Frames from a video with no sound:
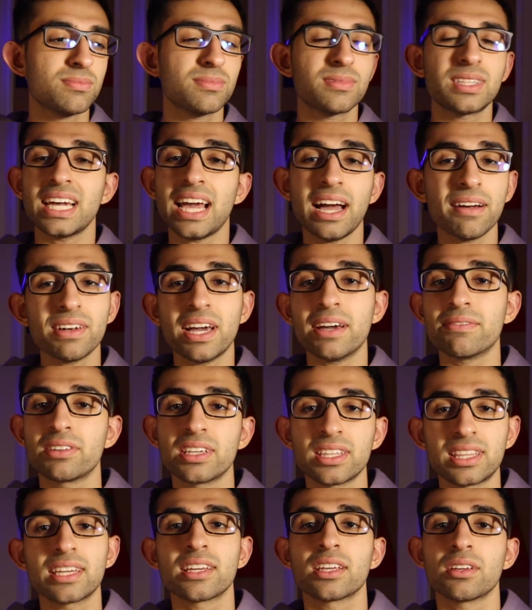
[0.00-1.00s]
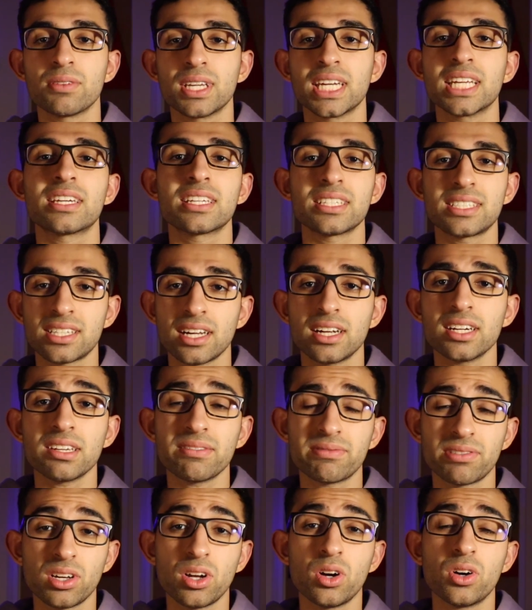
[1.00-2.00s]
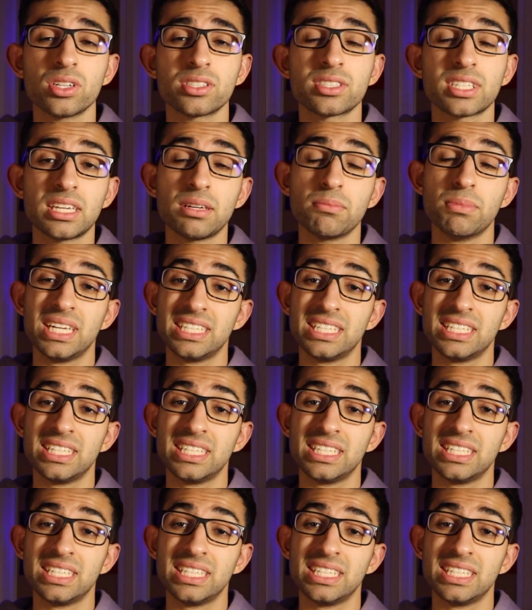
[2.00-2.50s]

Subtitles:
they have everything you need to study for your OSCE